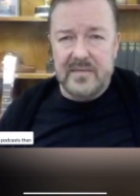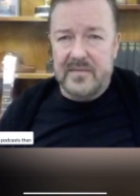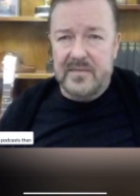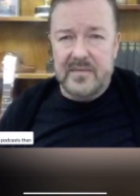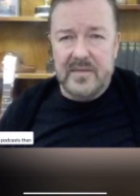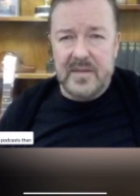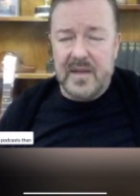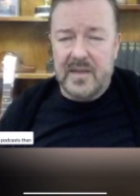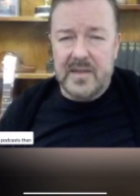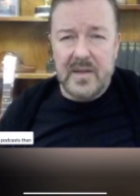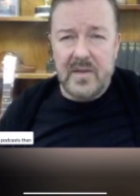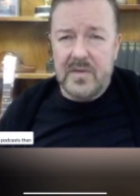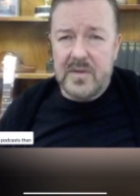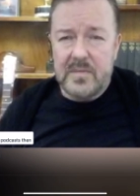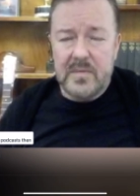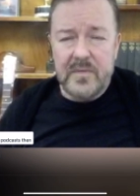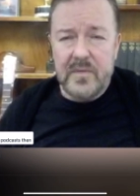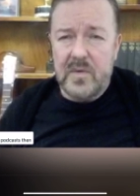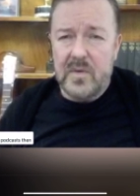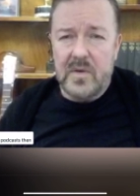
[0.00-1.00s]
I told you
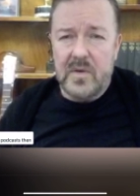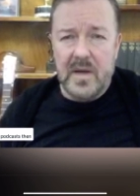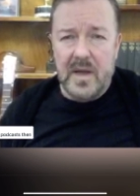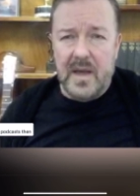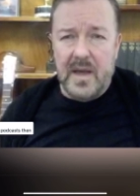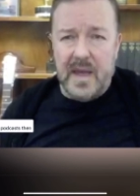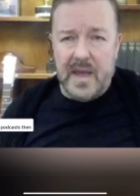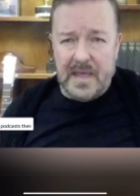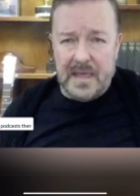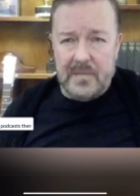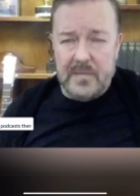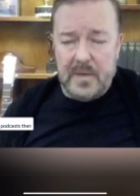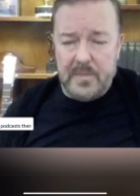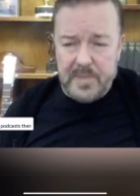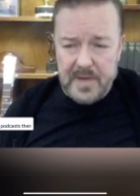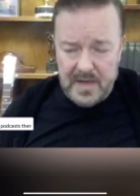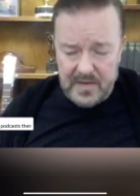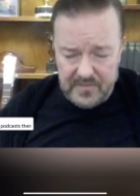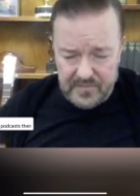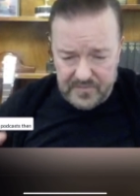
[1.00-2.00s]
before, it's going to be a
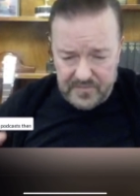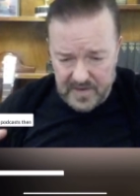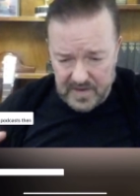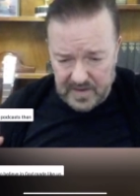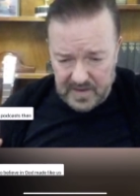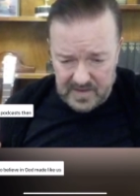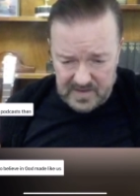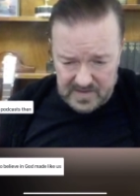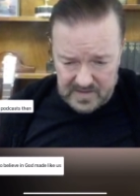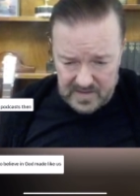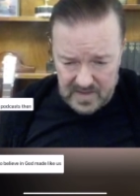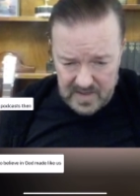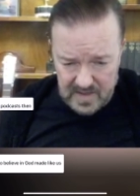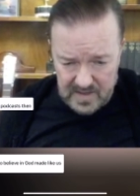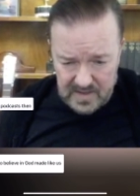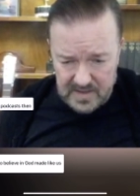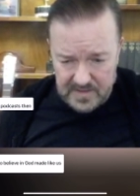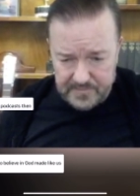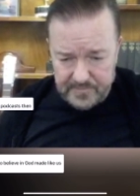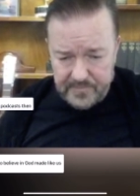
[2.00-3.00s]
big fucking slug.
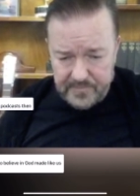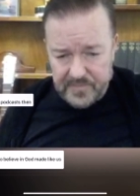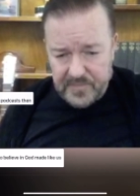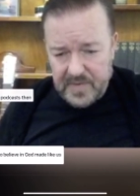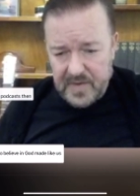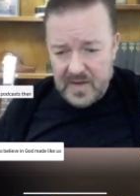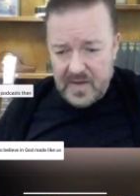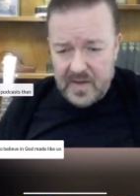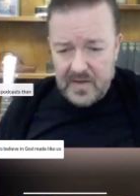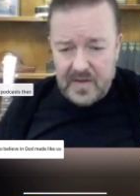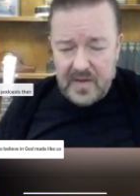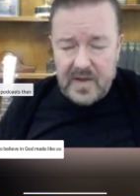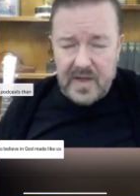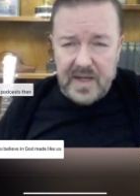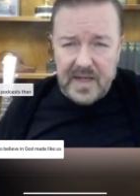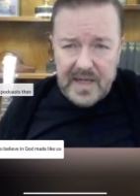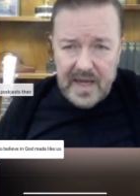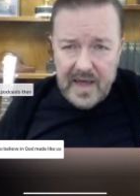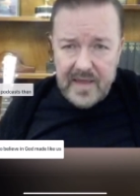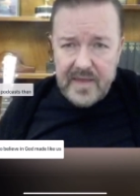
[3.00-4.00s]
You're going to
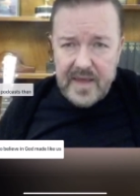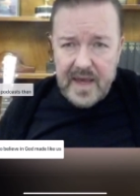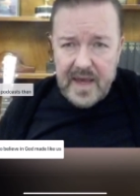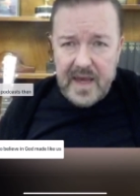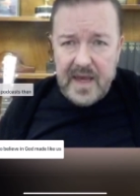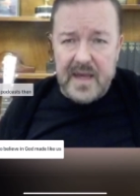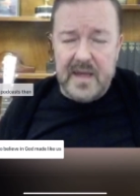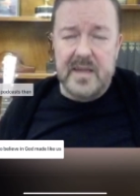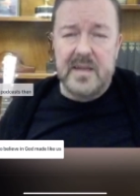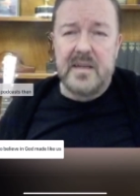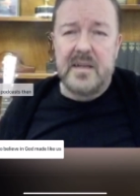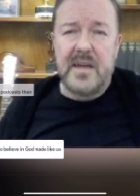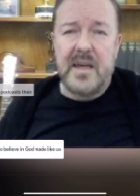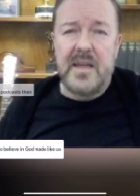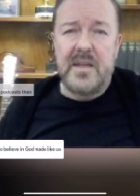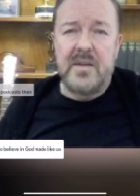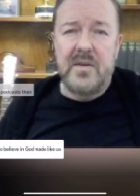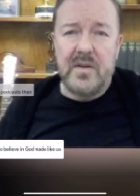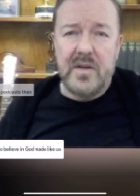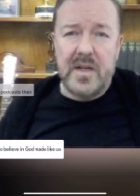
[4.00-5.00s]
get there and
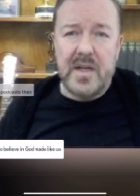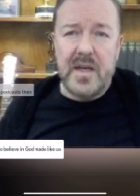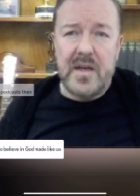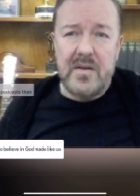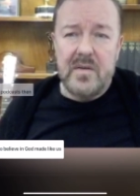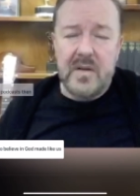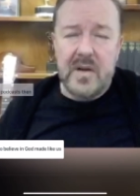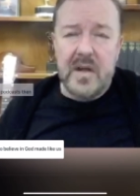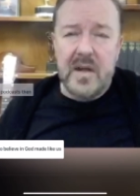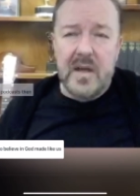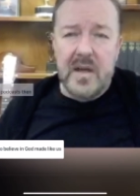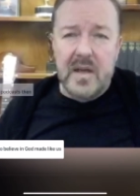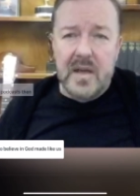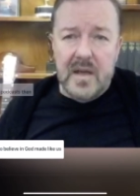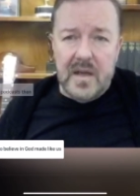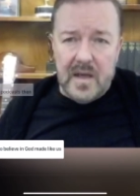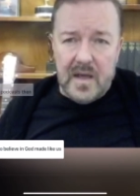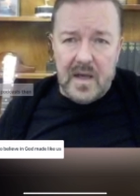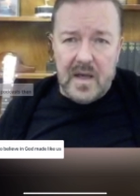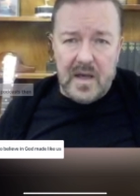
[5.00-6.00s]
you're going to go,
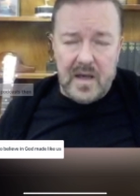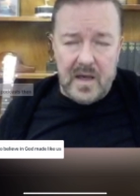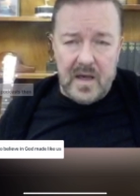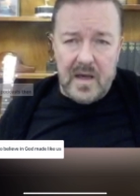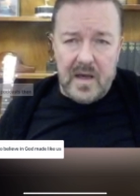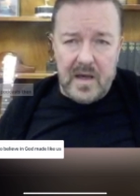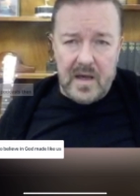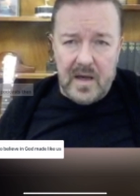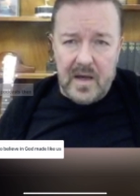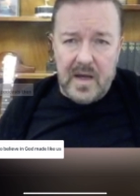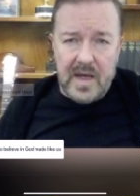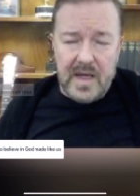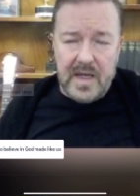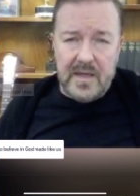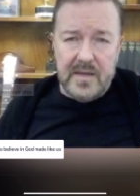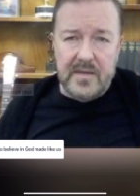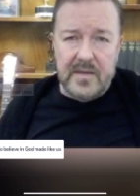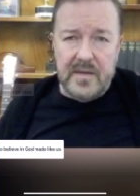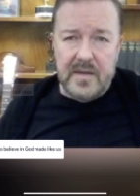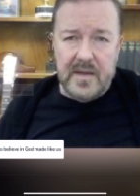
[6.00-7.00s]
hi.
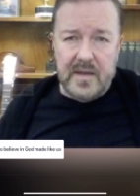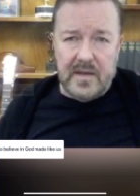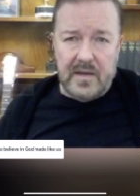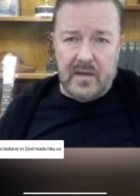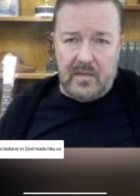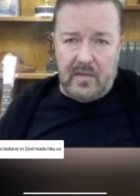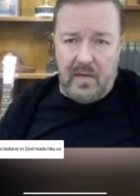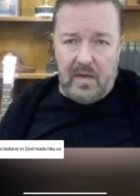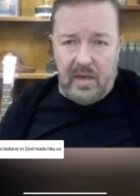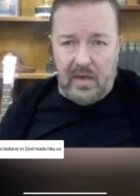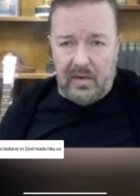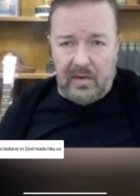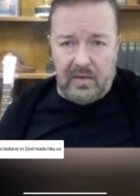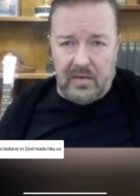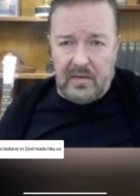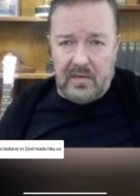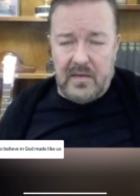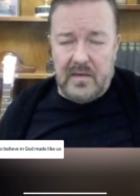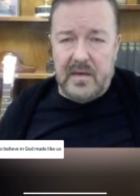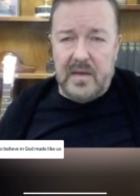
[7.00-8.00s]
And go, hello.
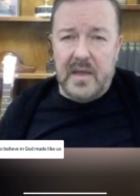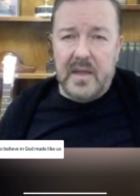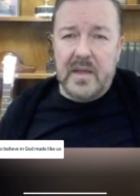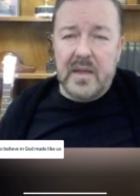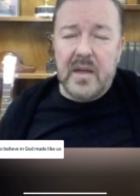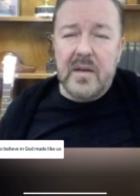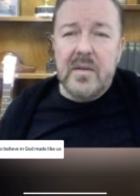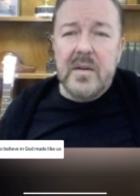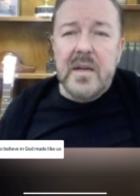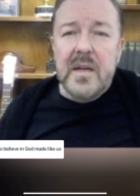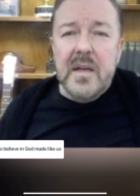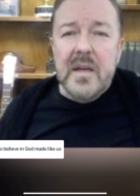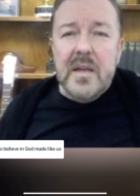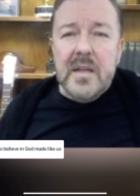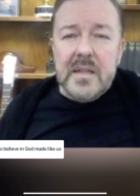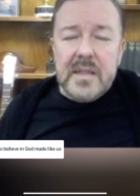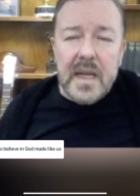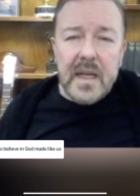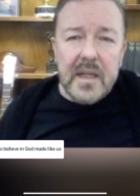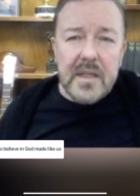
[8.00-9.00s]
And you go,
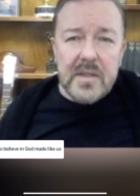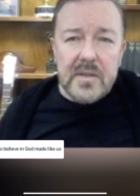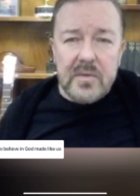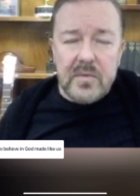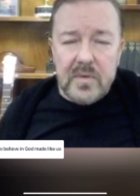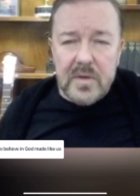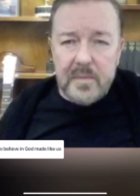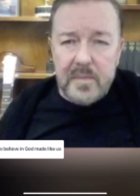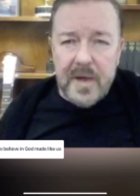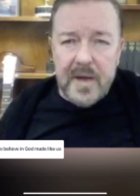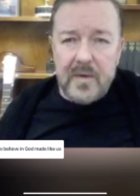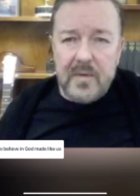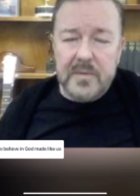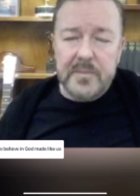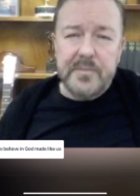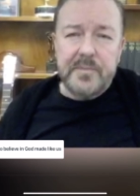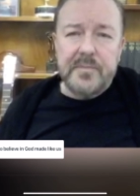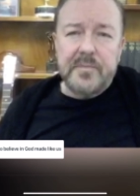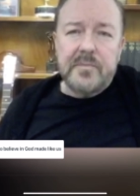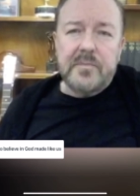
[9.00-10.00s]
tell us all
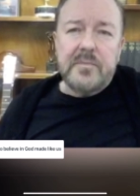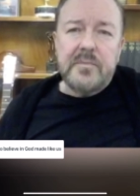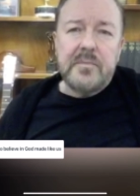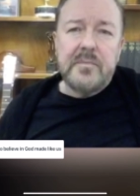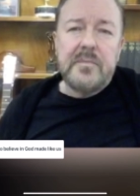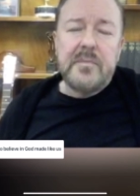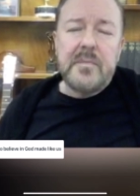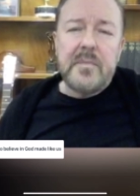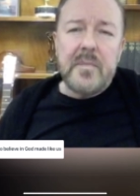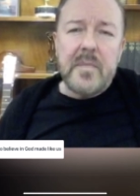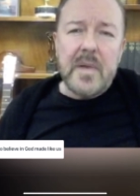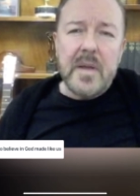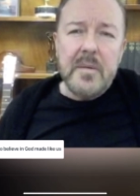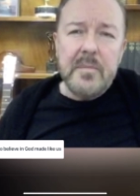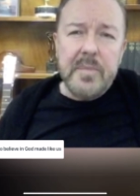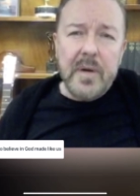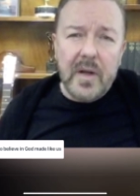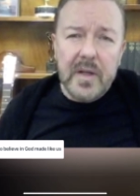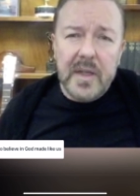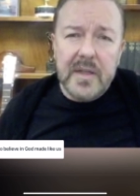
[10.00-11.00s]
about
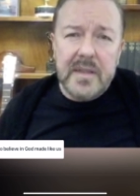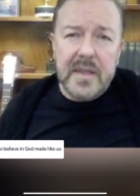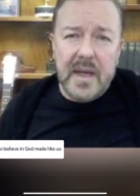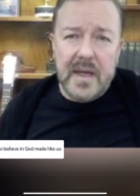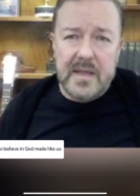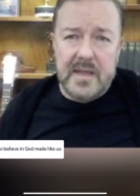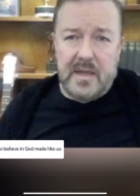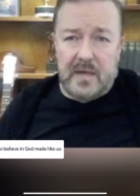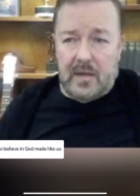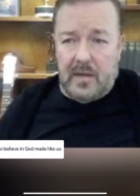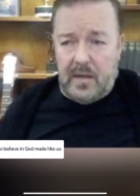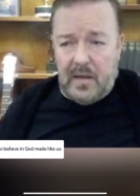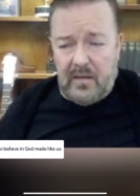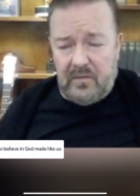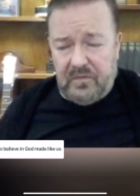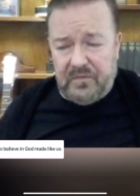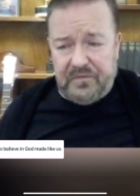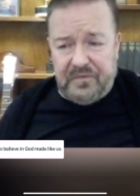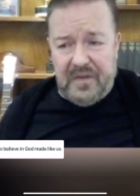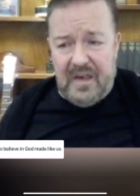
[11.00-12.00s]
politics. And you go, I don't
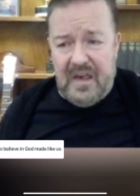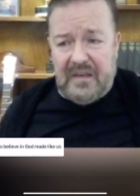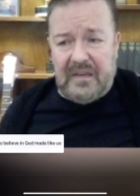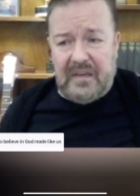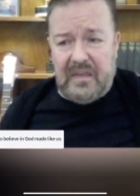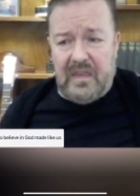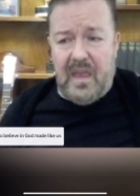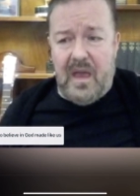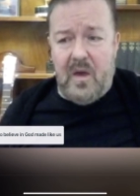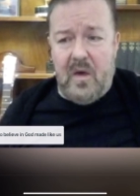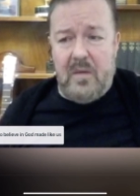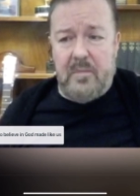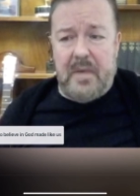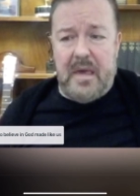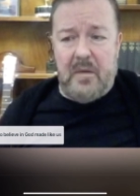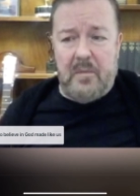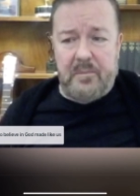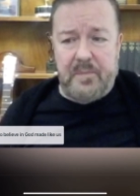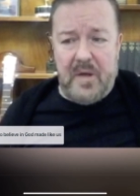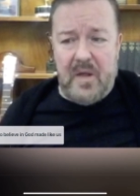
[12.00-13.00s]
fucking know
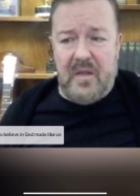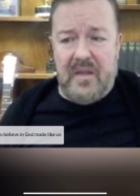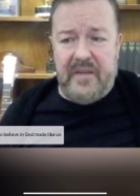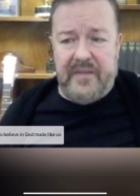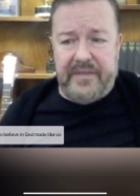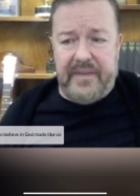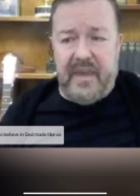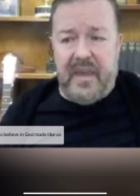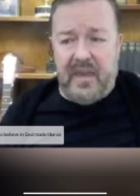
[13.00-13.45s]
about politics.